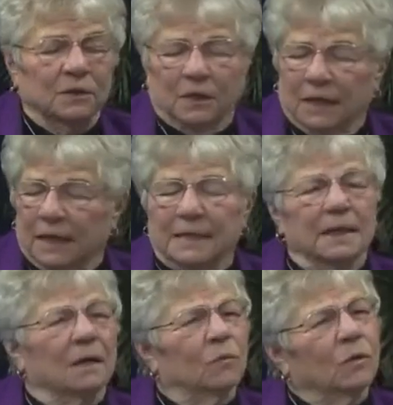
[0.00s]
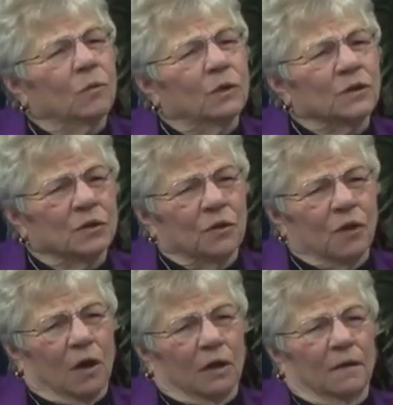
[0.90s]
going to get done. What's your
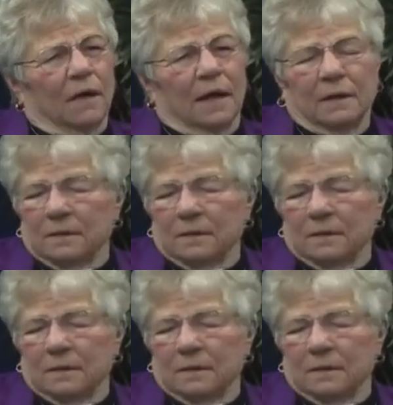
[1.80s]
thought on that?